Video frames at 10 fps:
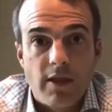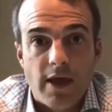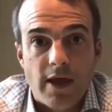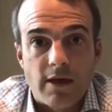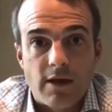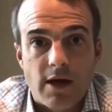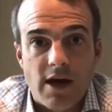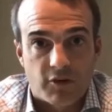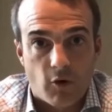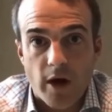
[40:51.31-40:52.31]
that uh,
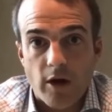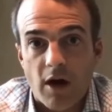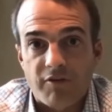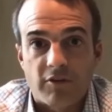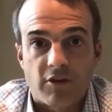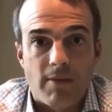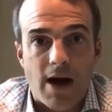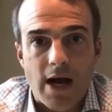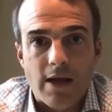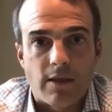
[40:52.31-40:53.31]
has a great offensive
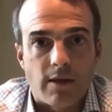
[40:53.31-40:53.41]
mind.